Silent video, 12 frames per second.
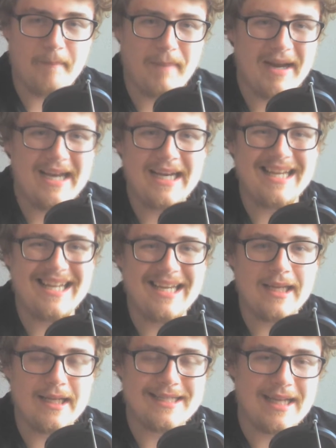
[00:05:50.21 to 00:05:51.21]
Bayley
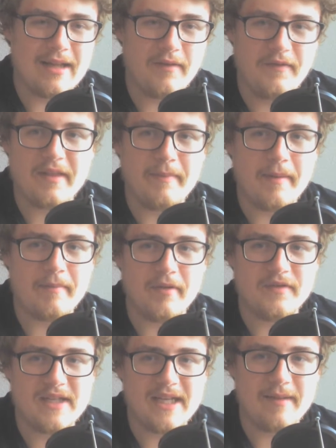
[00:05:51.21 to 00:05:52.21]
is now the 5th member
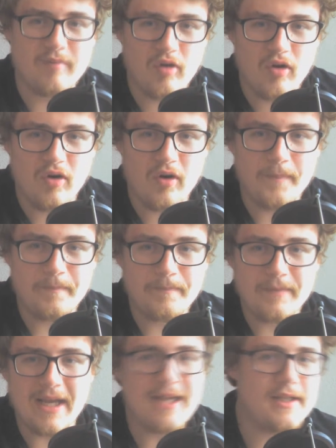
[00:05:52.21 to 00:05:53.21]
of Team Raw.
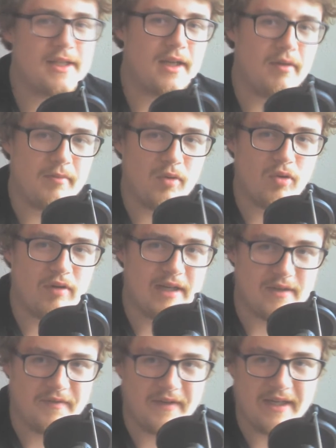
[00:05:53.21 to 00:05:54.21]
Enzo Amore and
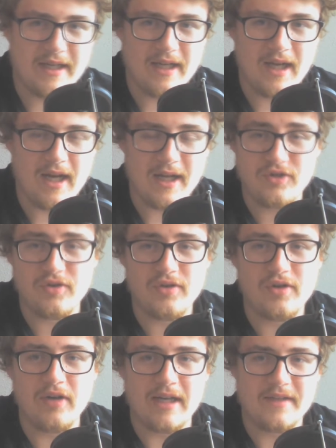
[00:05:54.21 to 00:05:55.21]
Drew
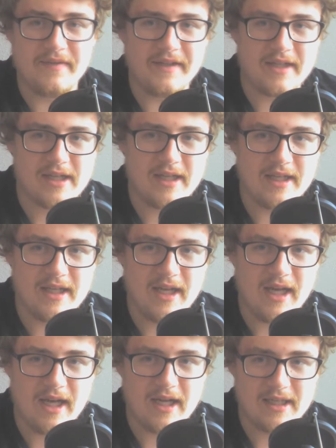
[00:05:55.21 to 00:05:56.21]
Gulak defeated
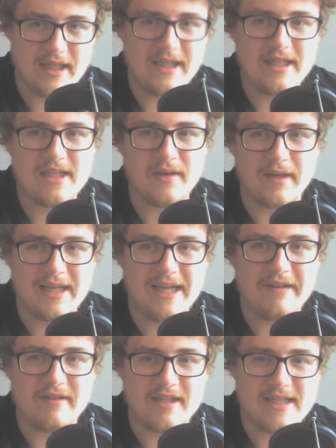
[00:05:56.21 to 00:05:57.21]
Kalisto and
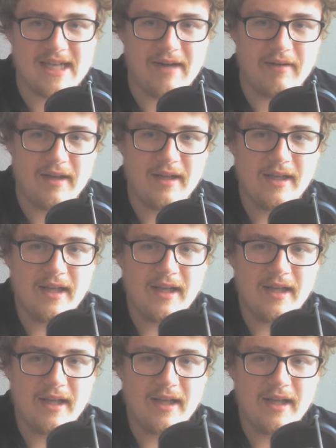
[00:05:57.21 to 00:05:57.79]
Akira Tozawa.